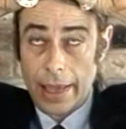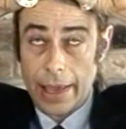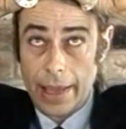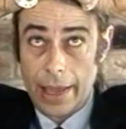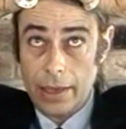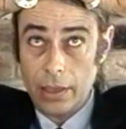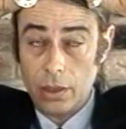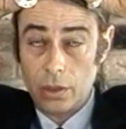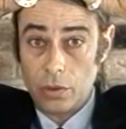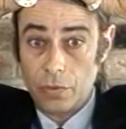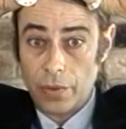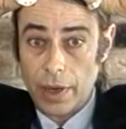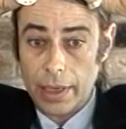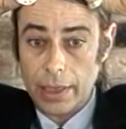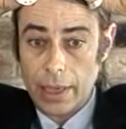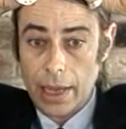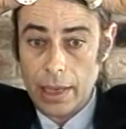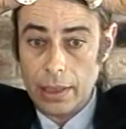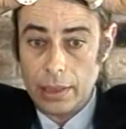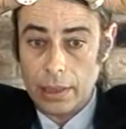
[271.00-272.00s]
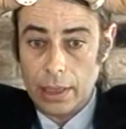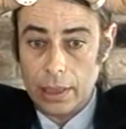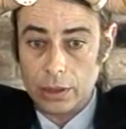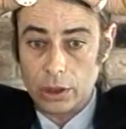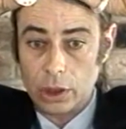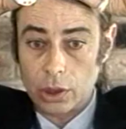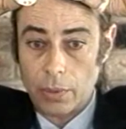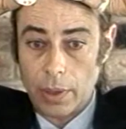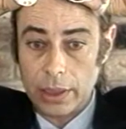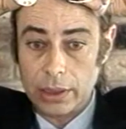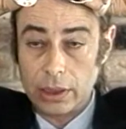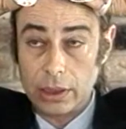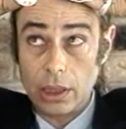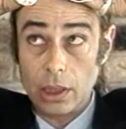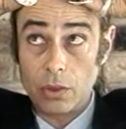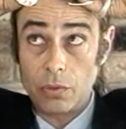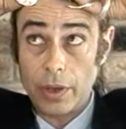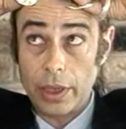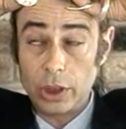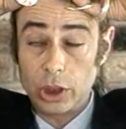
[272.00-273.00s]
head to radiate, and so I
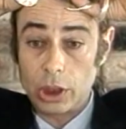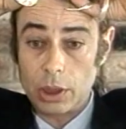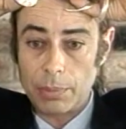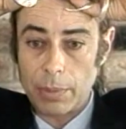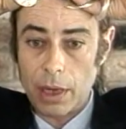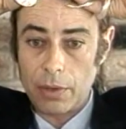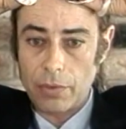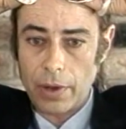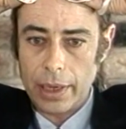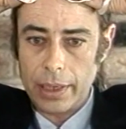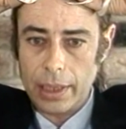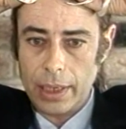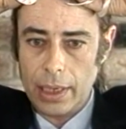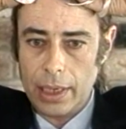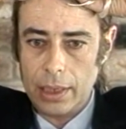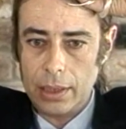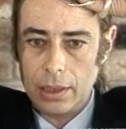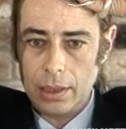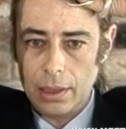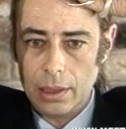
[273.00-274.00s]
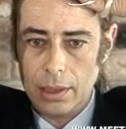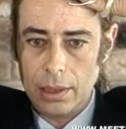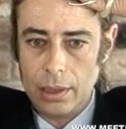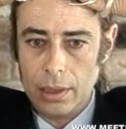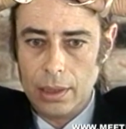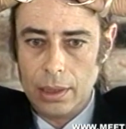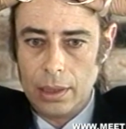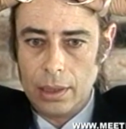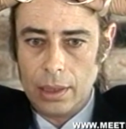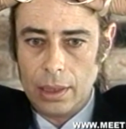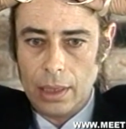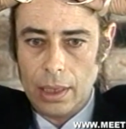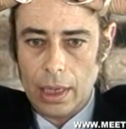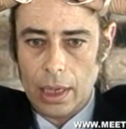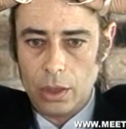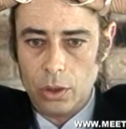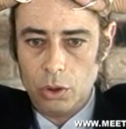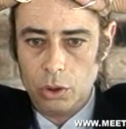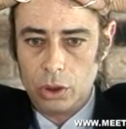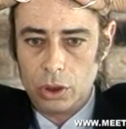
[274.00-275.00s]
see a reish in my right hand,
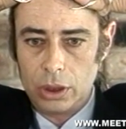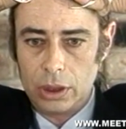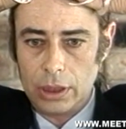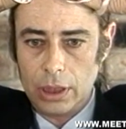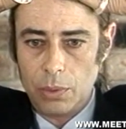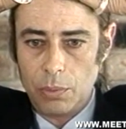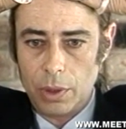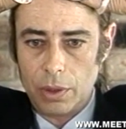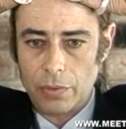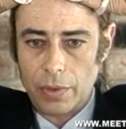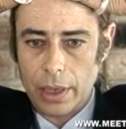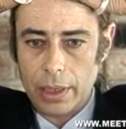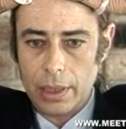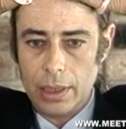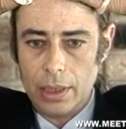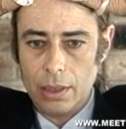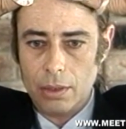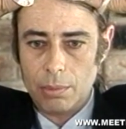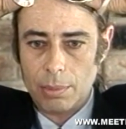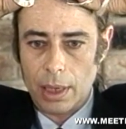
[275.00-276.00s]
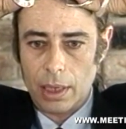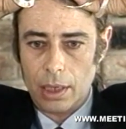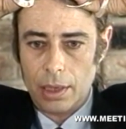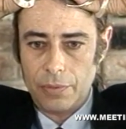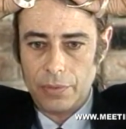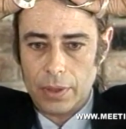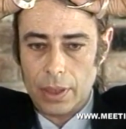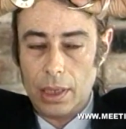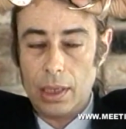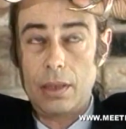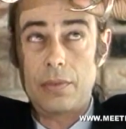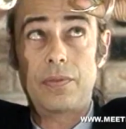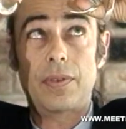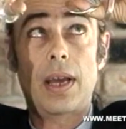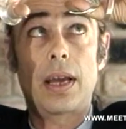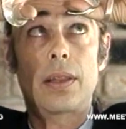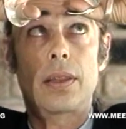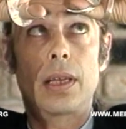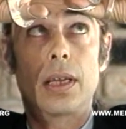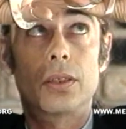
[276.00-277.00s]
and you should see one right here in my left hand. In
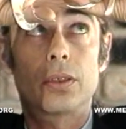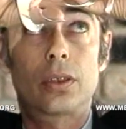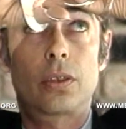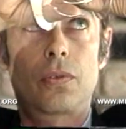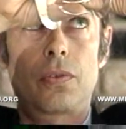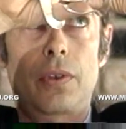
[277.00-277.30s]
fact, there's the